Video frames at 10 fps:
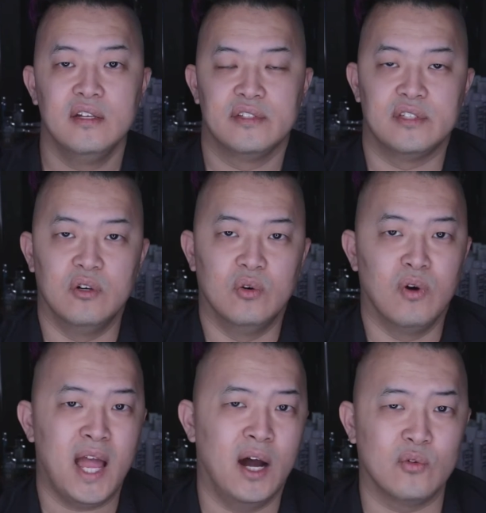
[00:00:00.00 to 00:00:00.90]

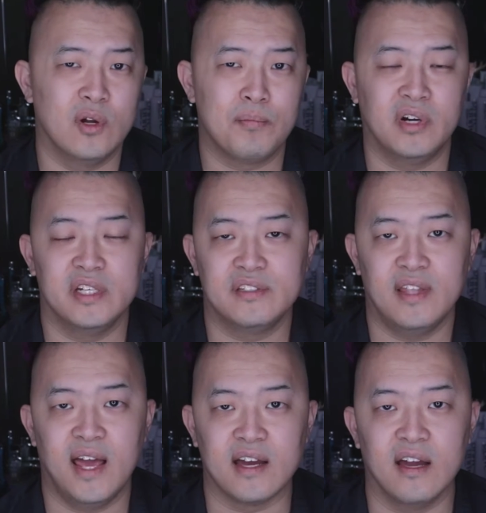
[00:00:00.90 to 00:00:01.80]
So how do I price
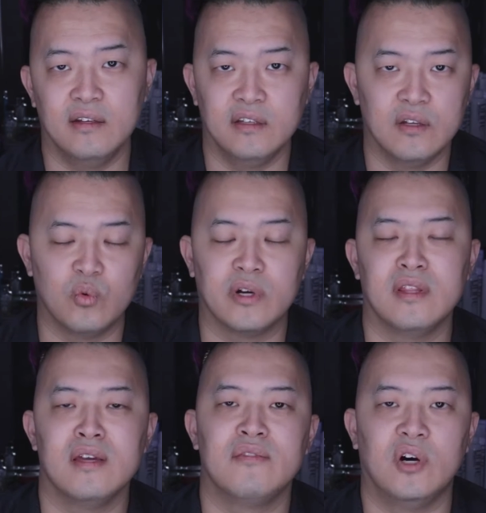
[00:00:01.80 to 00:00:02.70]
that? You know, where do
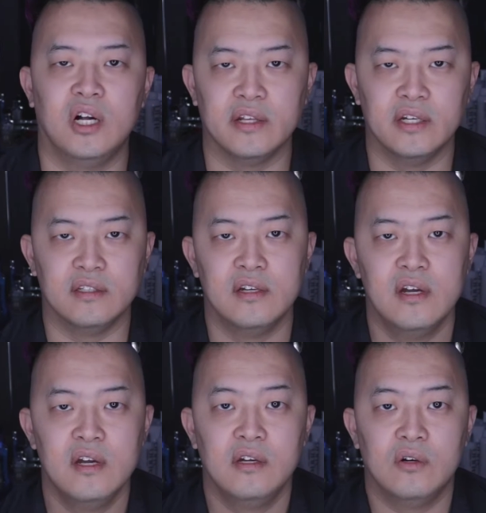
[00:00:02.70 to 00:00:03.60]
they fall in?
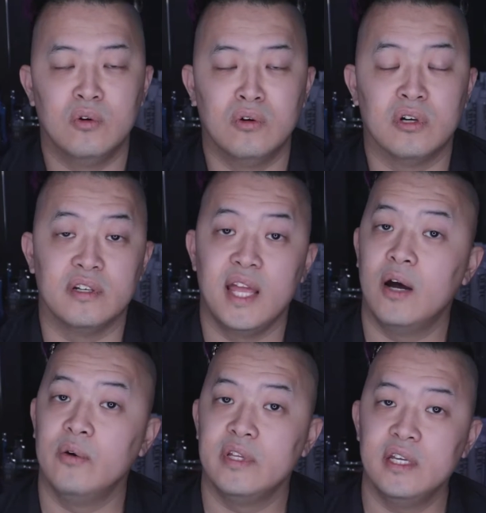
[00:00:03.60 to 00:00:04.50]
Or
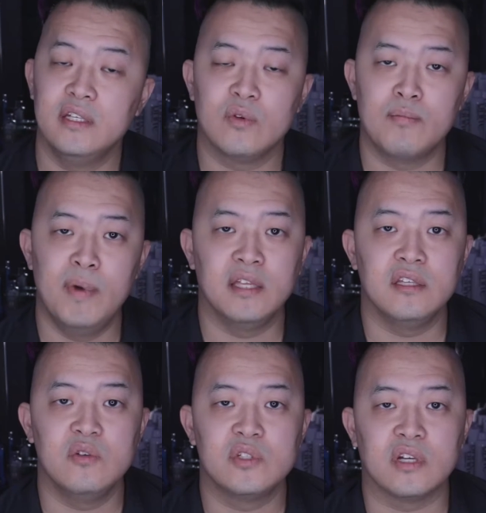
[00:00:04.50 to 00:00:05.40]
nowadays, with men
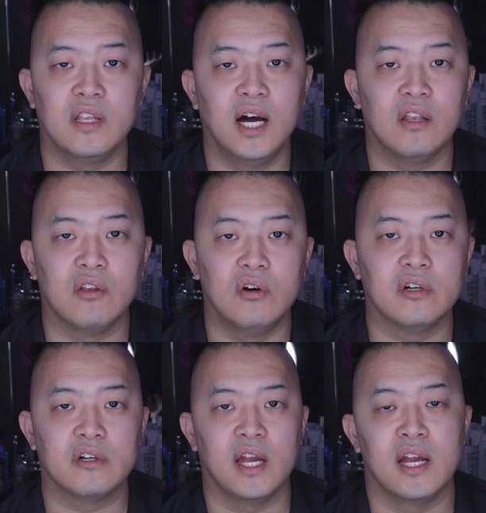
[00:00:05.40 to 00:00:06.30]
using a lot
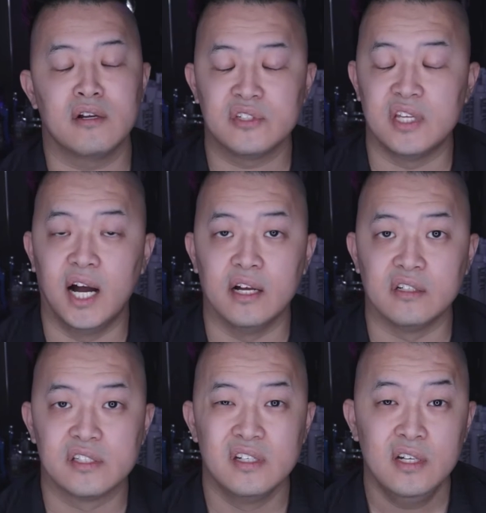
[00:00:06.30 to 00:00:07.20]
longer
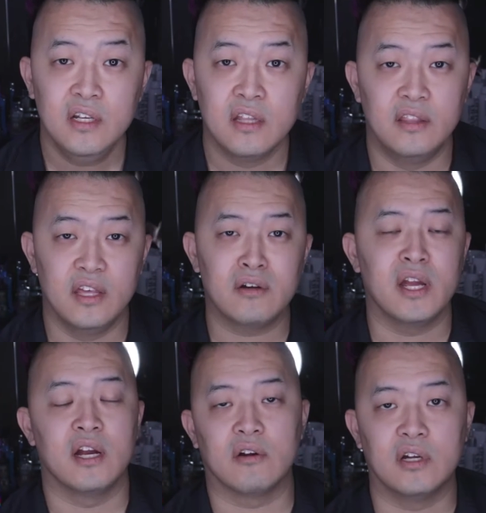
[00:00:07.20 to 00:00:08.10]
hairstyles, their
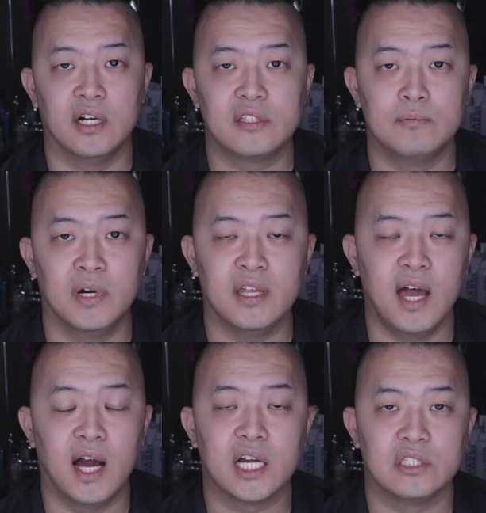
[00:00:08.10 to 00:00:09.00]
haircuts might
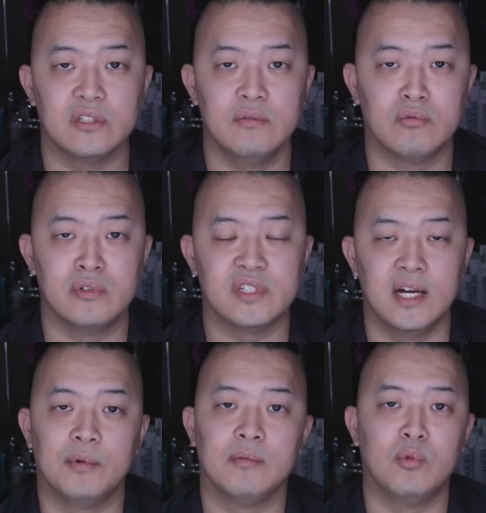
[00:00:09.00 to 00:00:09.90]
actually
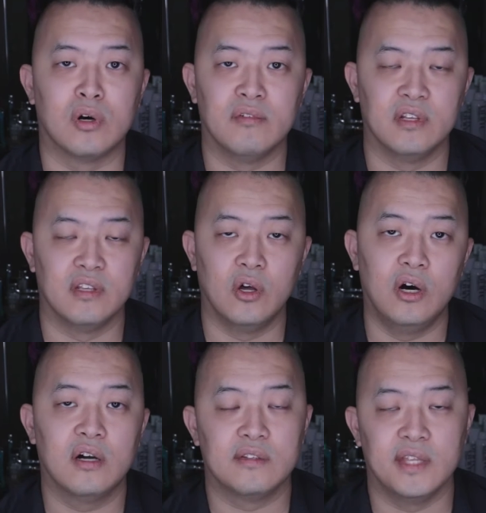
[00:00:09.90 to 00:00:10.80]
resemble more of a
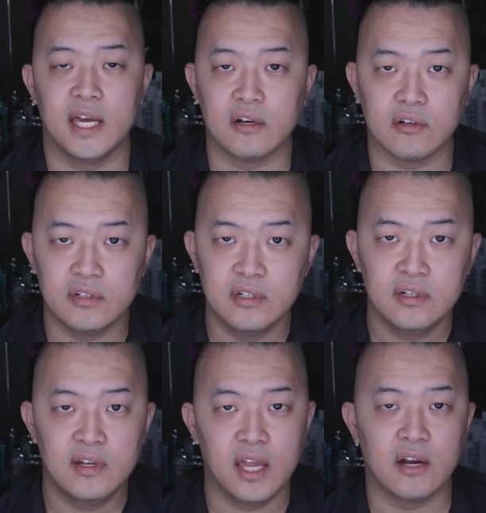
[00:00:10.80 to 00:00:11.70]
long layered
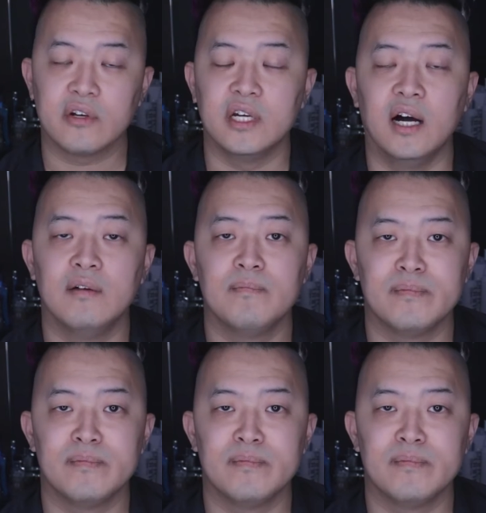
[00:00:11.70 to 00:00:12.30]
haircut.